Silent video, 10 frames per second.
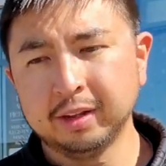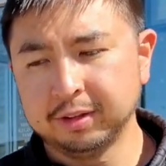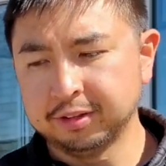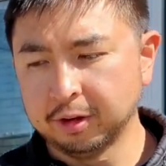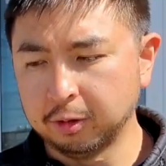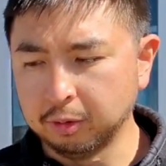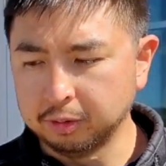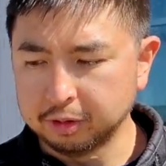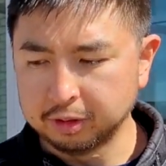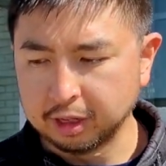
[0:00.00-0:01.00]
So
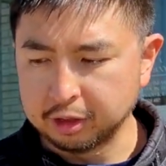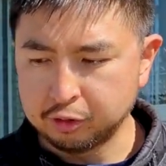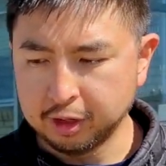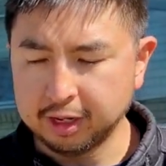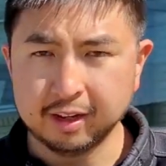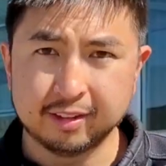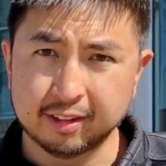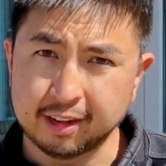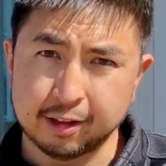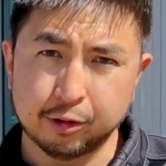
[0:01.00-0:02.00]
the trick is,
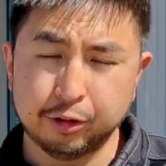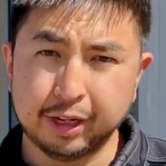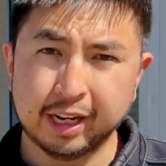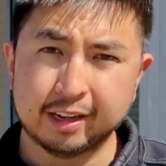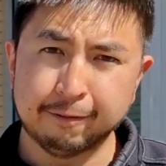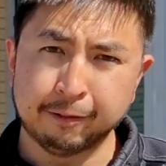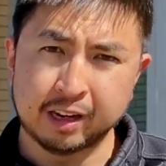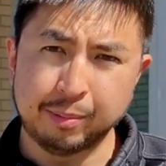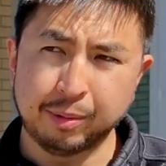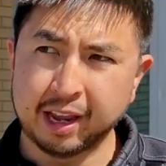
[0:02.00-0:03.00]
either you get a different
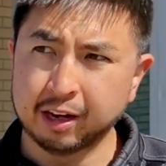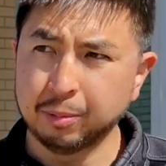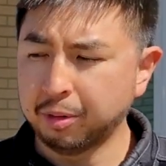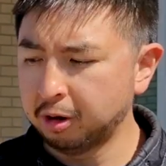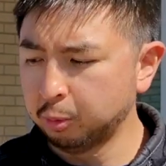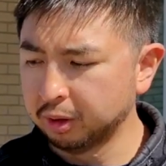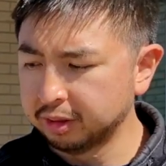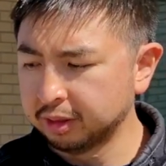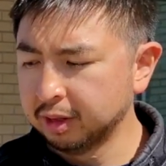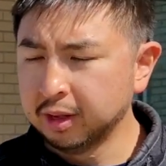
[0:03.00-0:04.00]
type of handlebar with